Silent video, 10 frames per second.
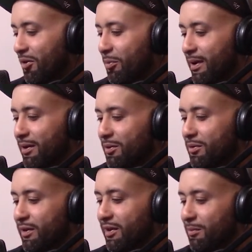speaking to a
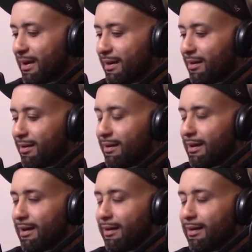friend of mine yesterday.
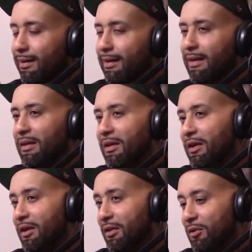
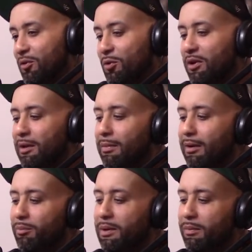You're talking
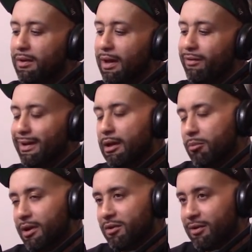about people having
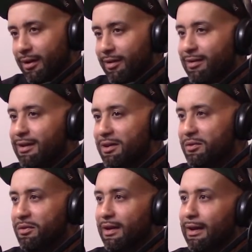inability to receive.
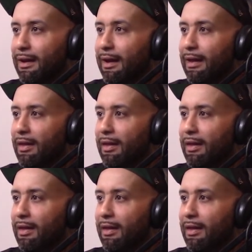Mm.